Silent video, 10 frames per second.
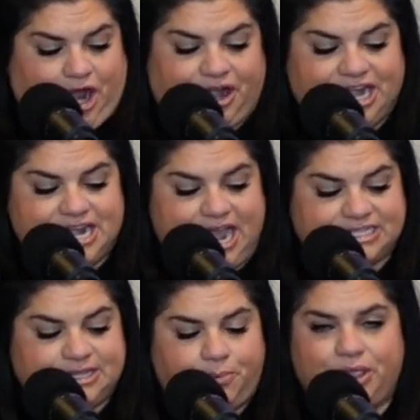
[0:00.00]
All right,
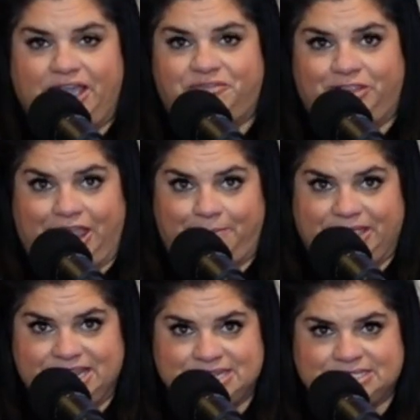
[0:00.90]
next up we have
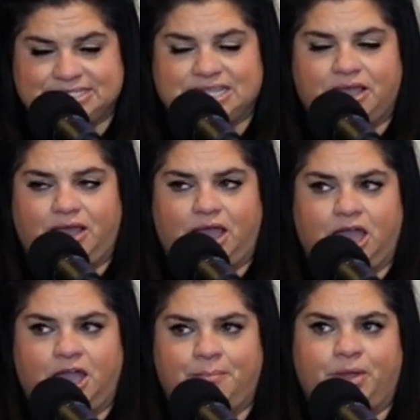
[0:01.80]
lemons.
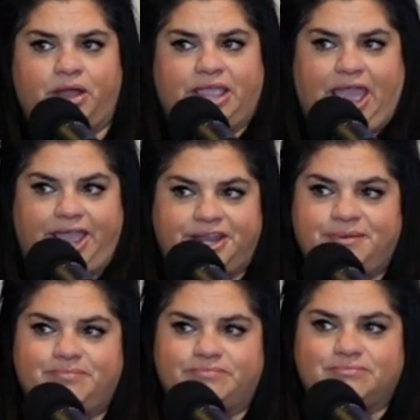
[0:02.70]

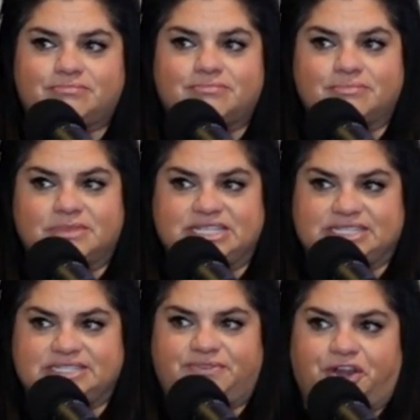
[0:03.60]
Again,
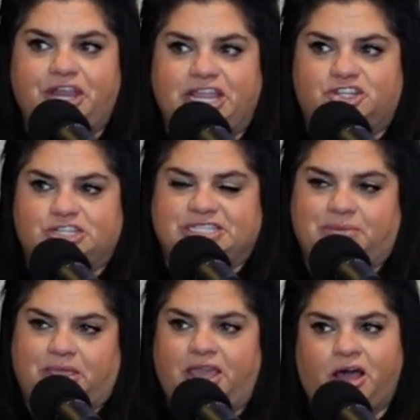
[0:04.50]
this is very
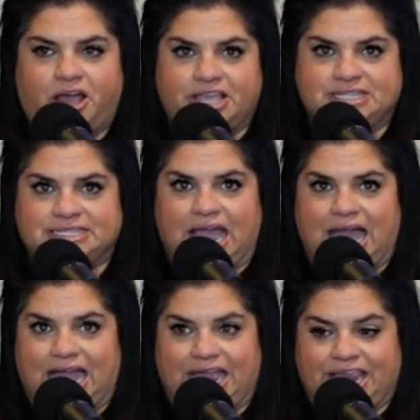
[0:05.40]
interesting because
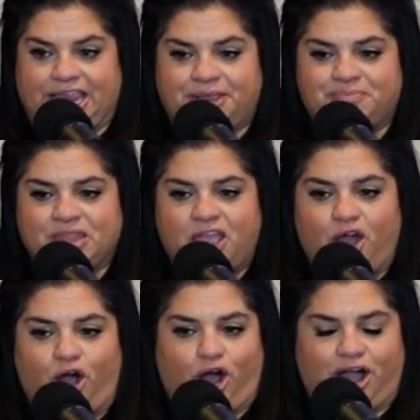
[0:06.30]
I've
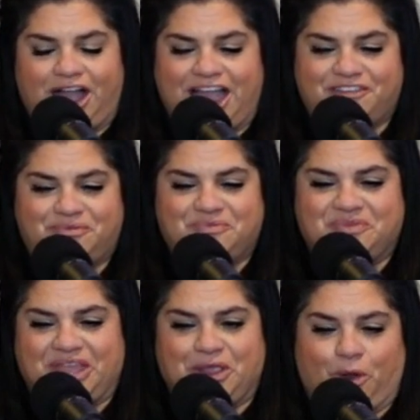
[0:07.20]

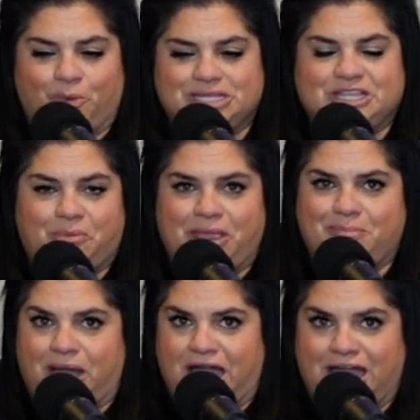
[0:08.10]
like always helped
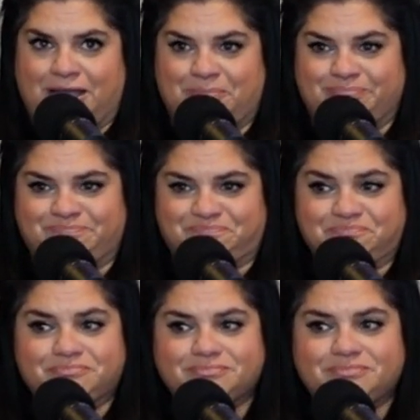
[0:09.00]
my mom